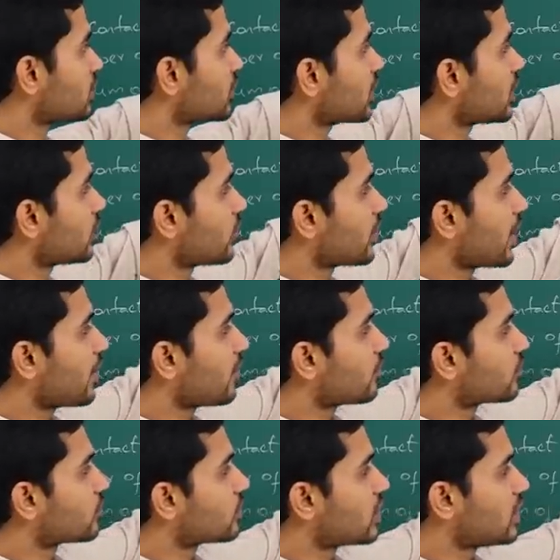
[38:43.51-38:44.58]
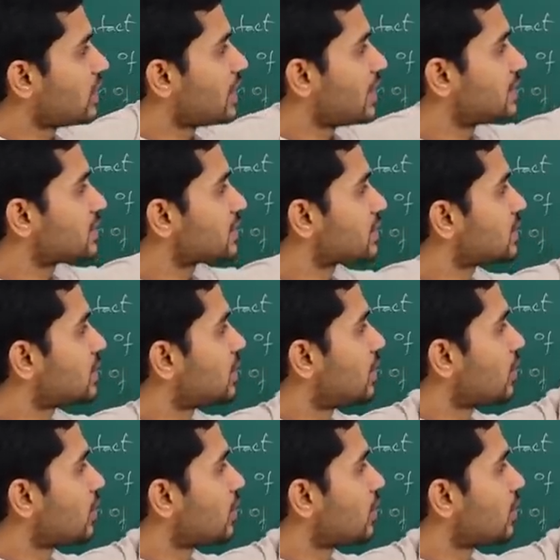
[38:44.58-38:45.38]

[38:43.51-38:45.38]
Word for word: is clear we have three lens